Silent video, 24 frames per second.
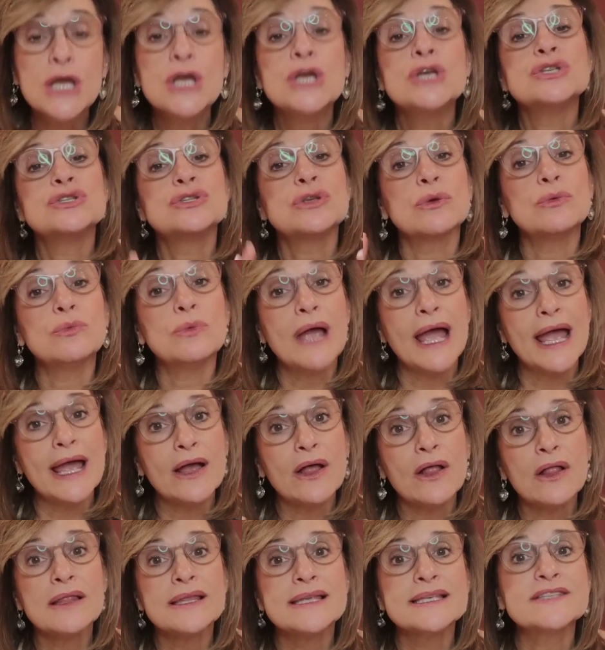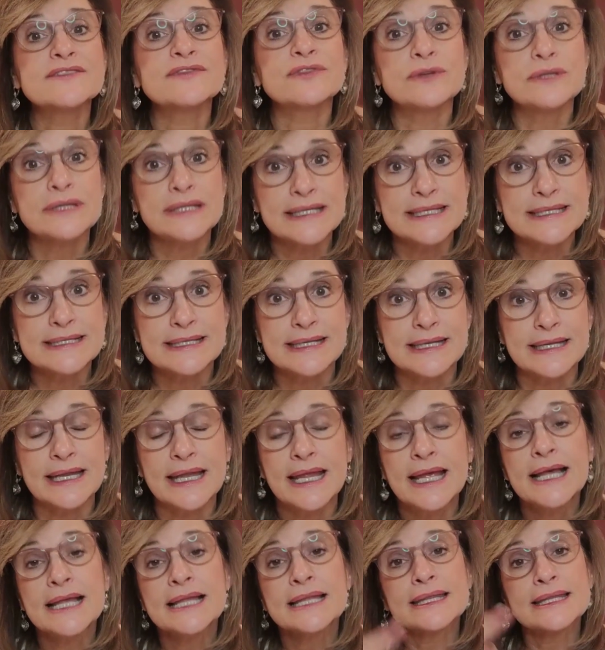So L is for listen.
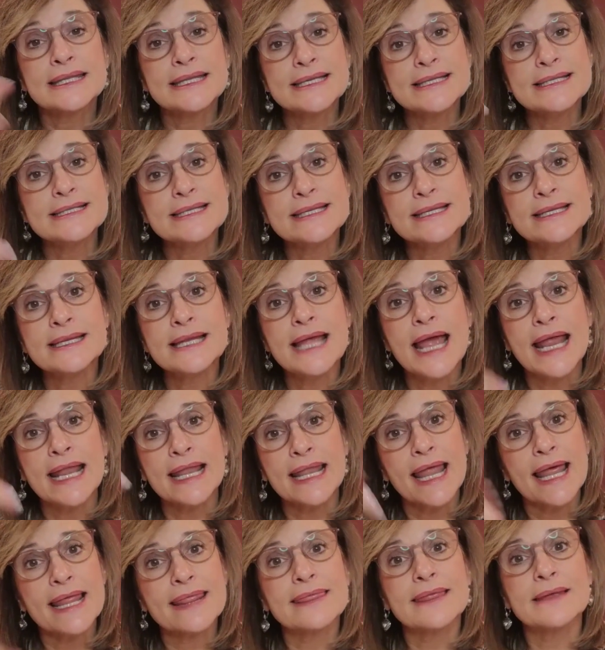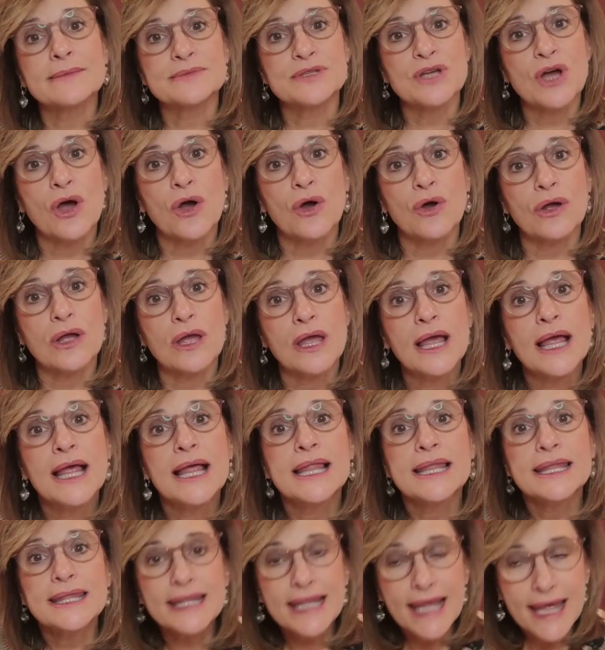Listen and let them talk.
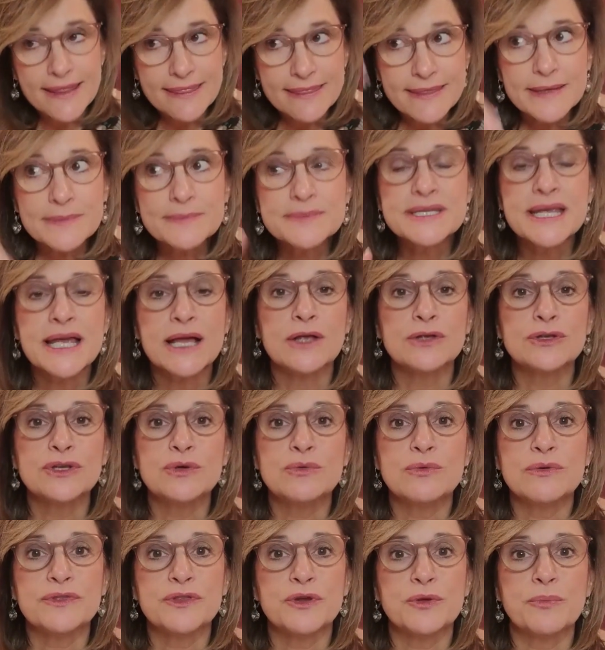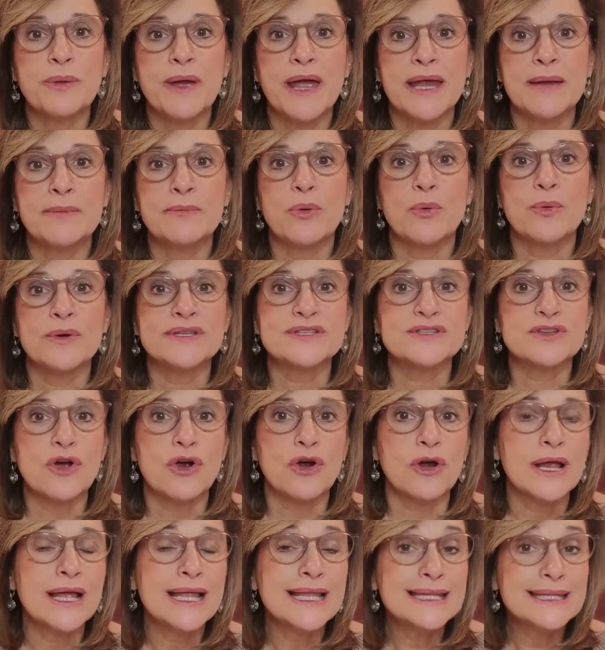Let them tell you what their pain points are.
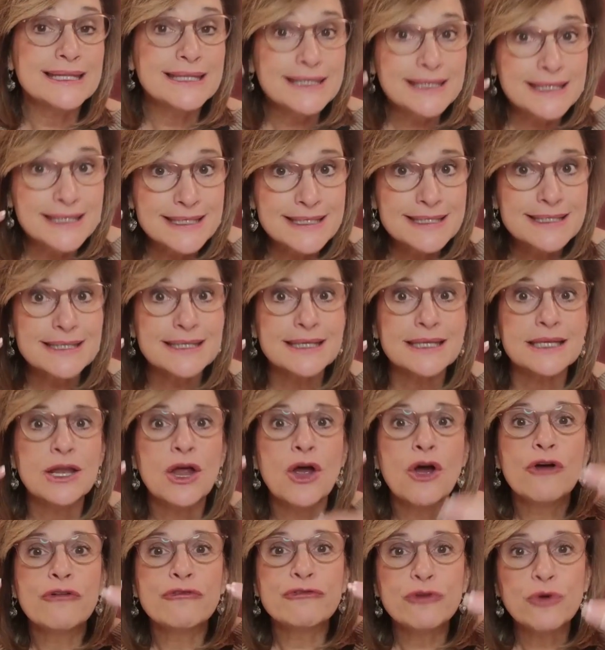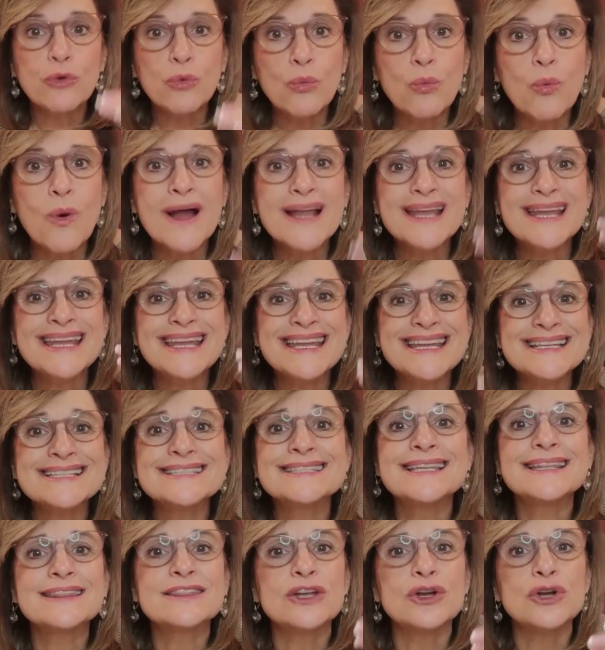Listen for what it is
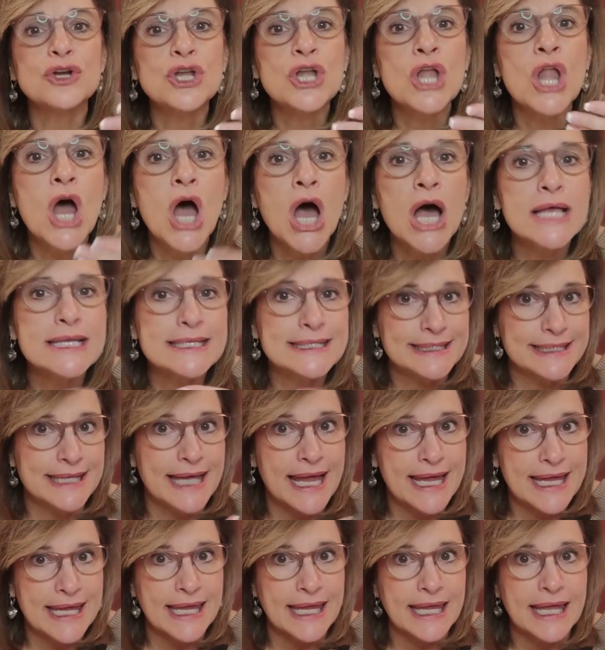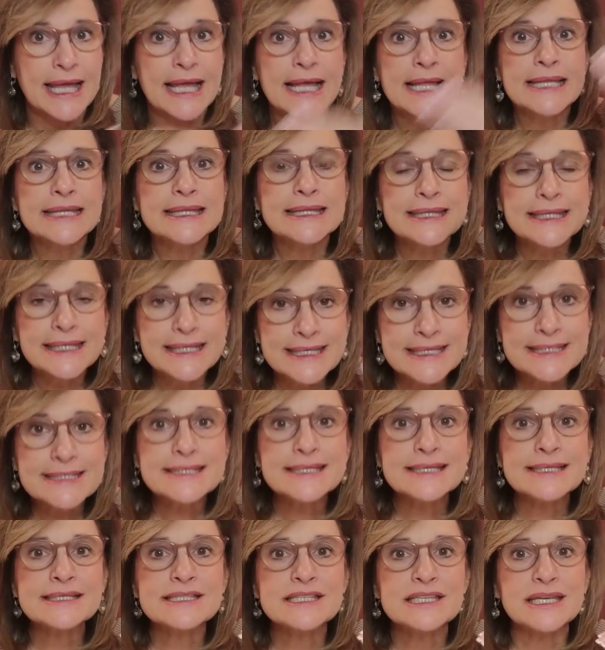that they're not saying.
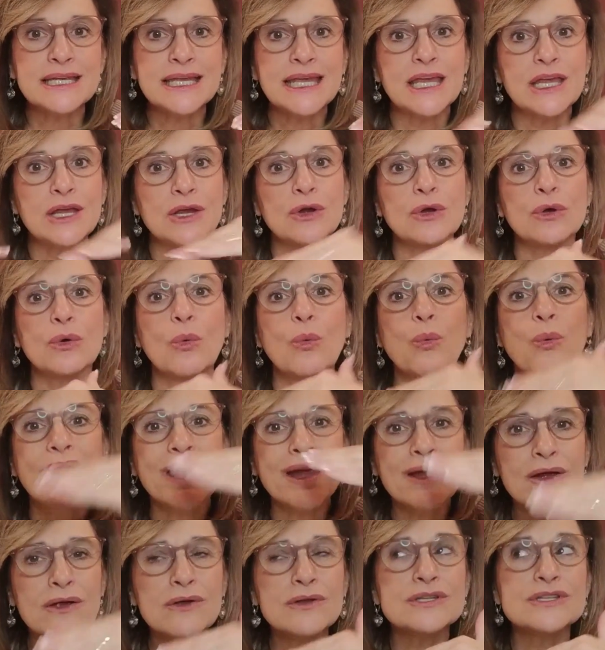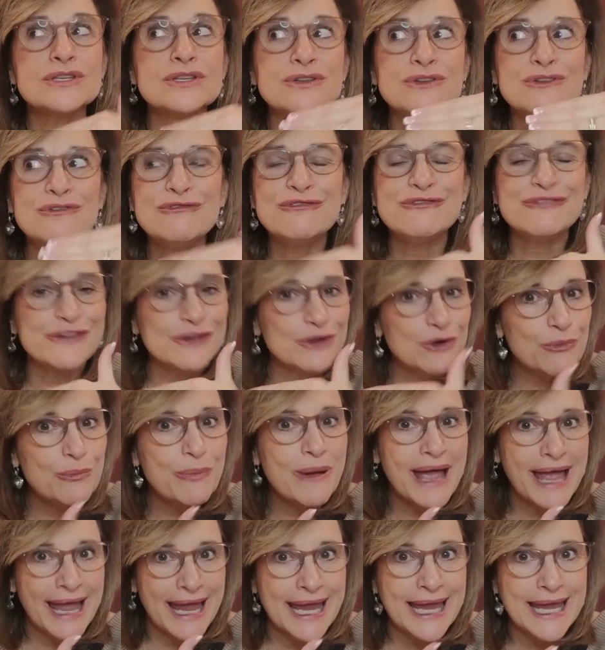Listen to hear, where do you feel
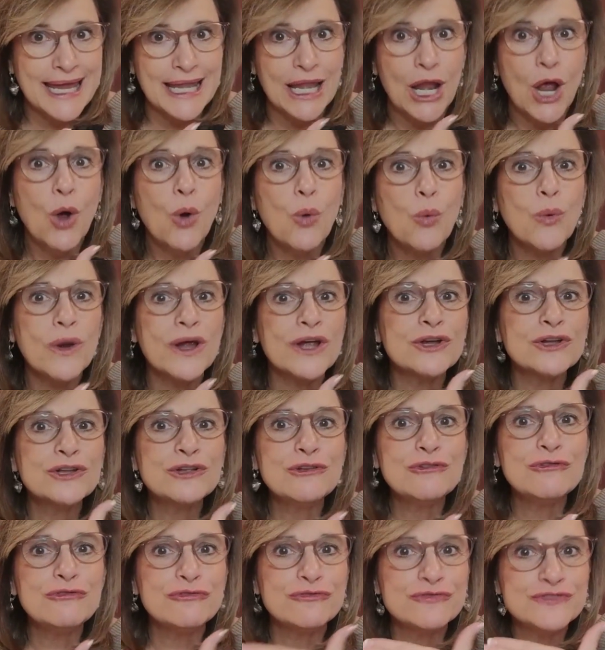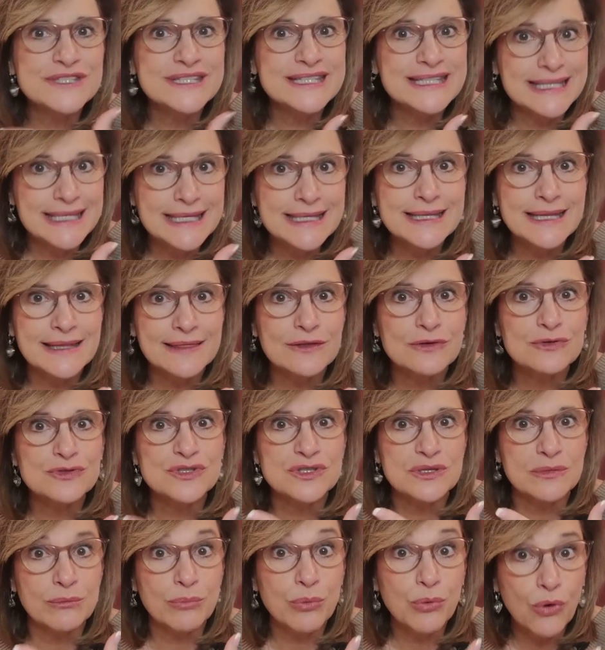pain? Where do you see that there's
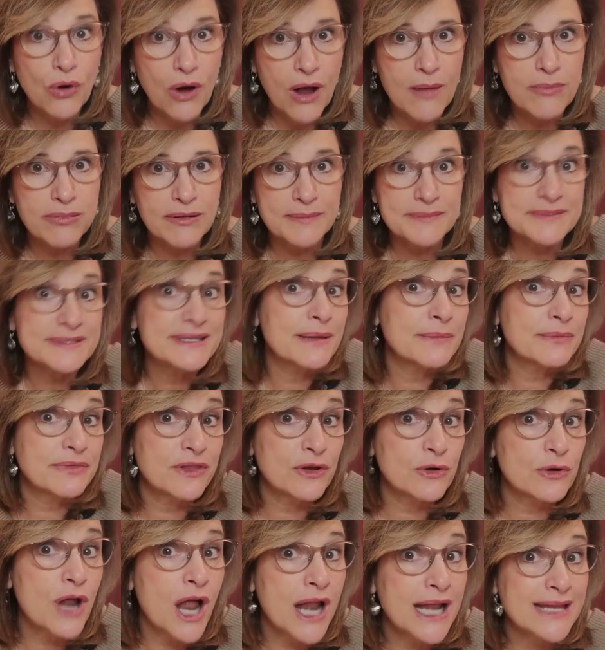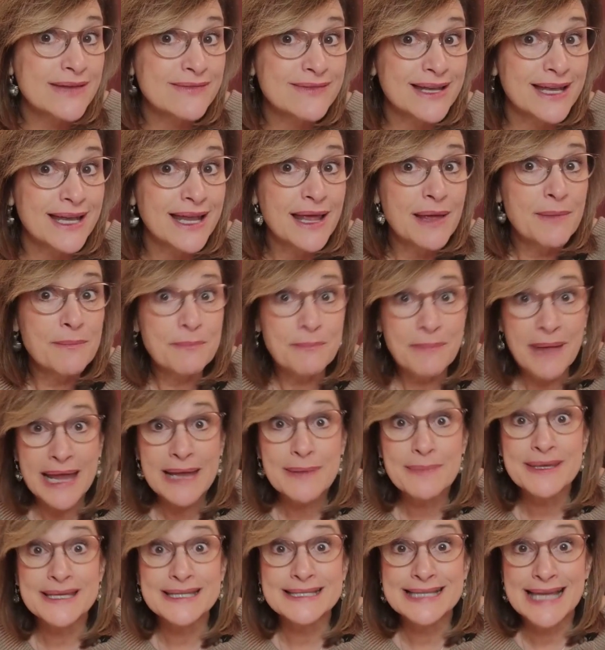some problems that they're not even
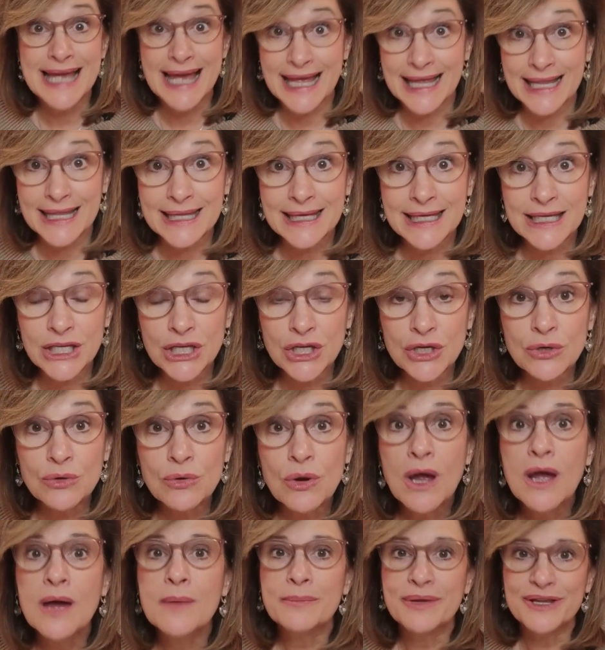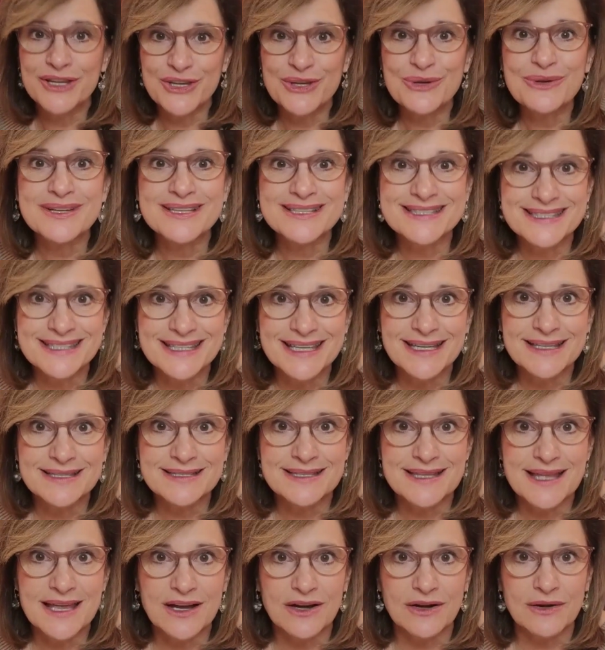maybe telling you, but you can see is
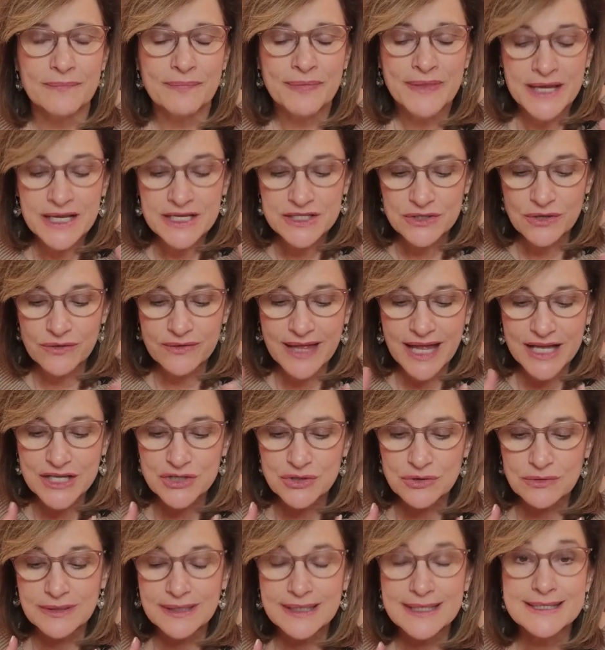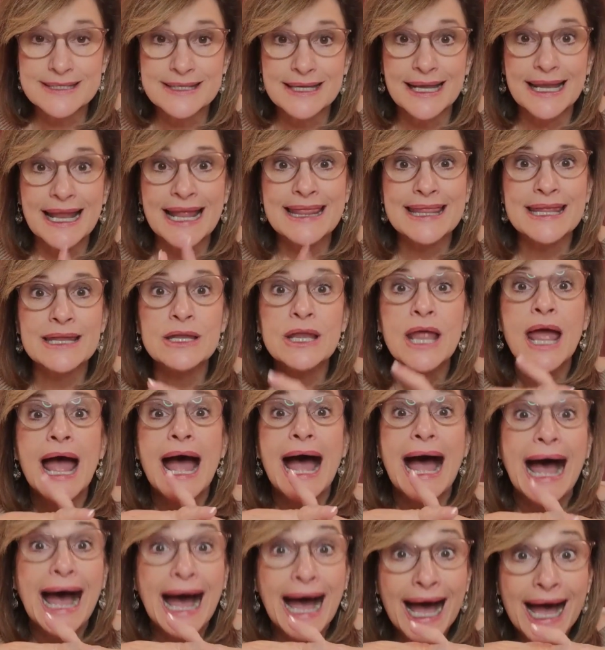there? So that's your listen. And then
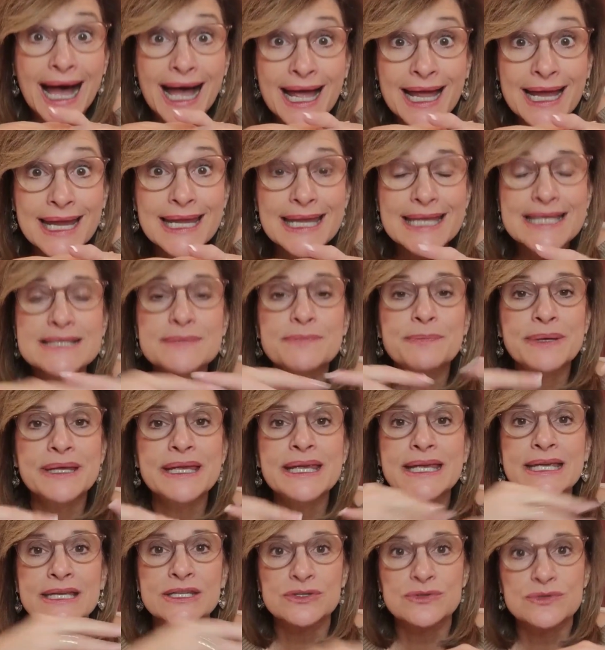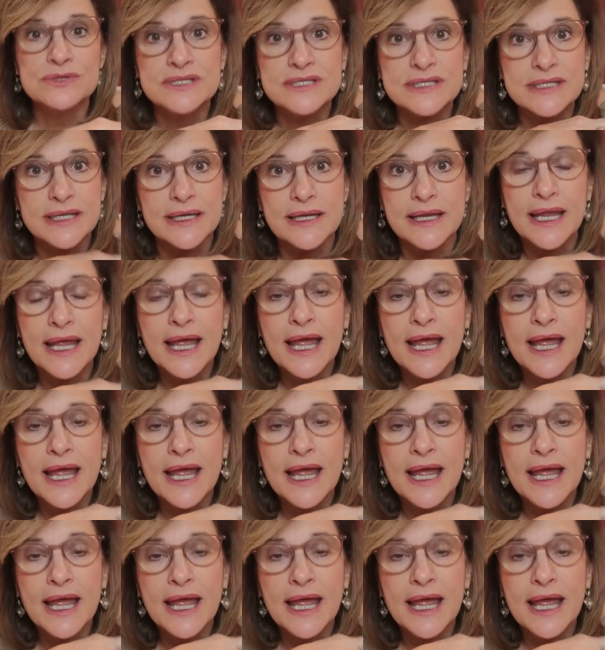I is be interested.